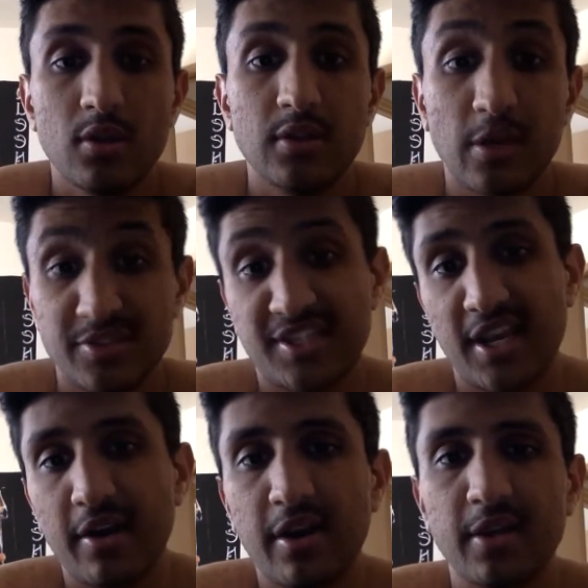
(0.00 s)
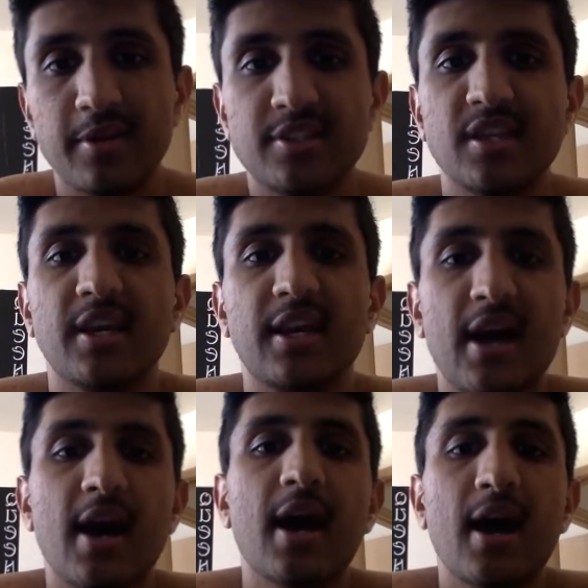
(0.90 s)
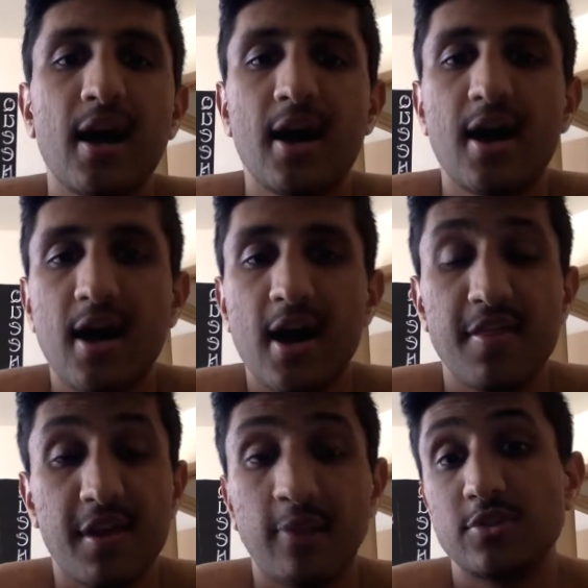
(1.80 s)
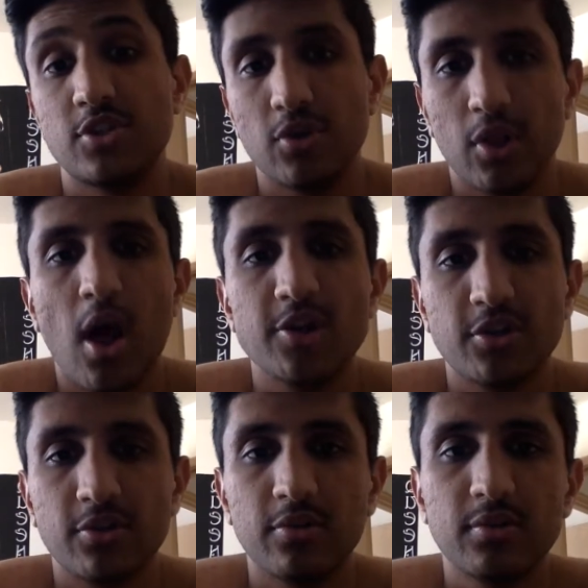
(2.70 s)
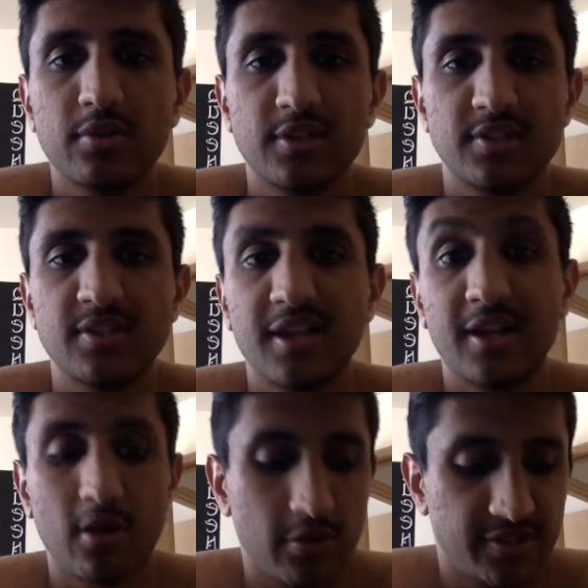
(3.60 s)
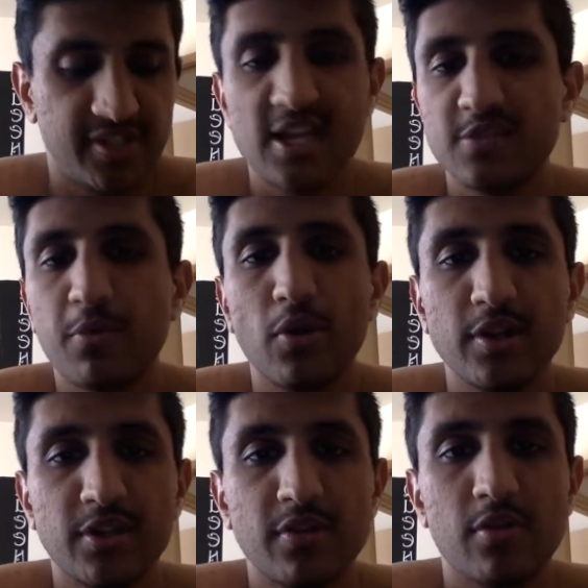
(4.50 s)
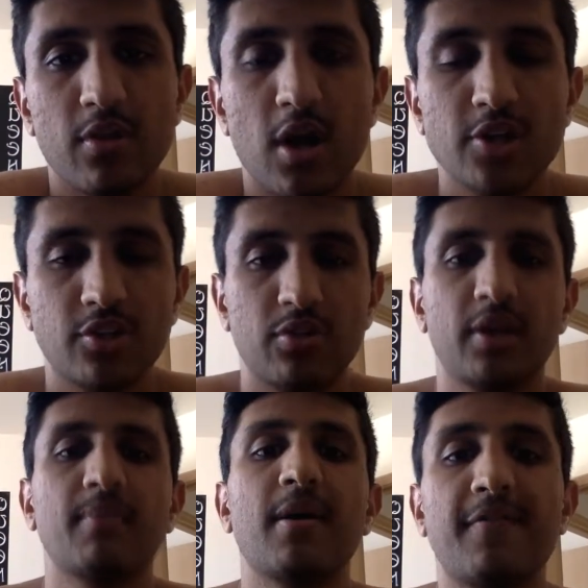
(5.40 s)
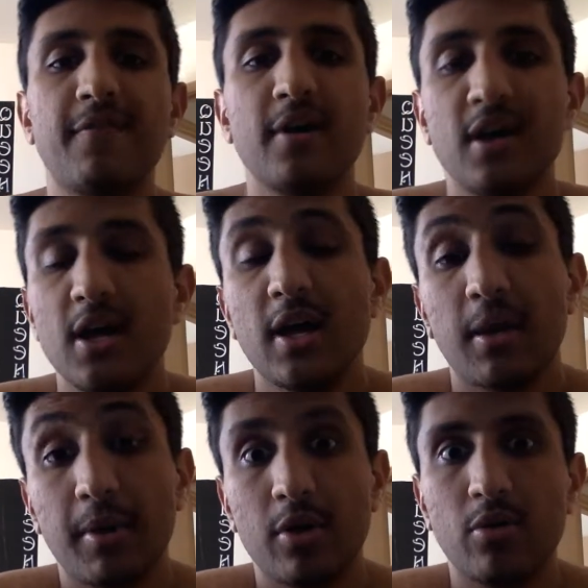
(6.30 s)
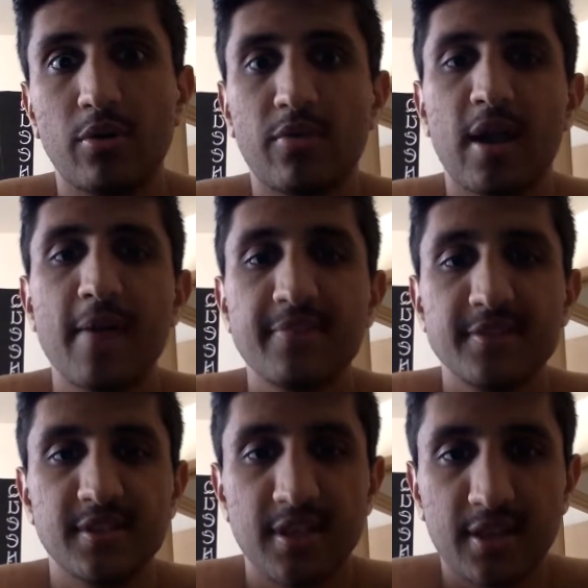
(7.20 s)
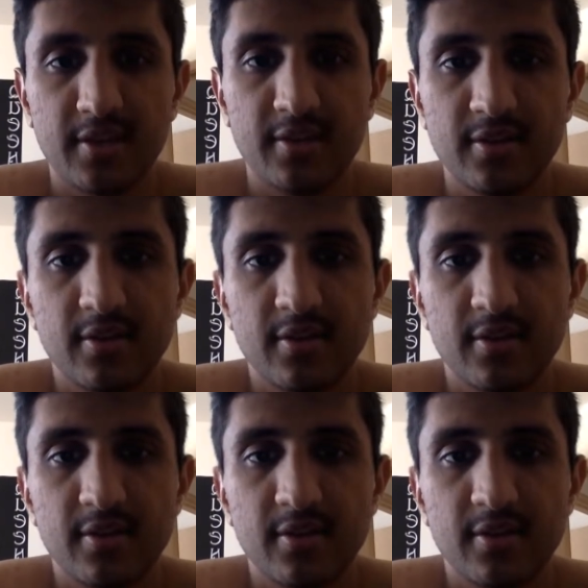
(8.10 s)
that was scary because like I thought it was neurological because like all the signs pointed to neurological. I'm like, oh crap, this like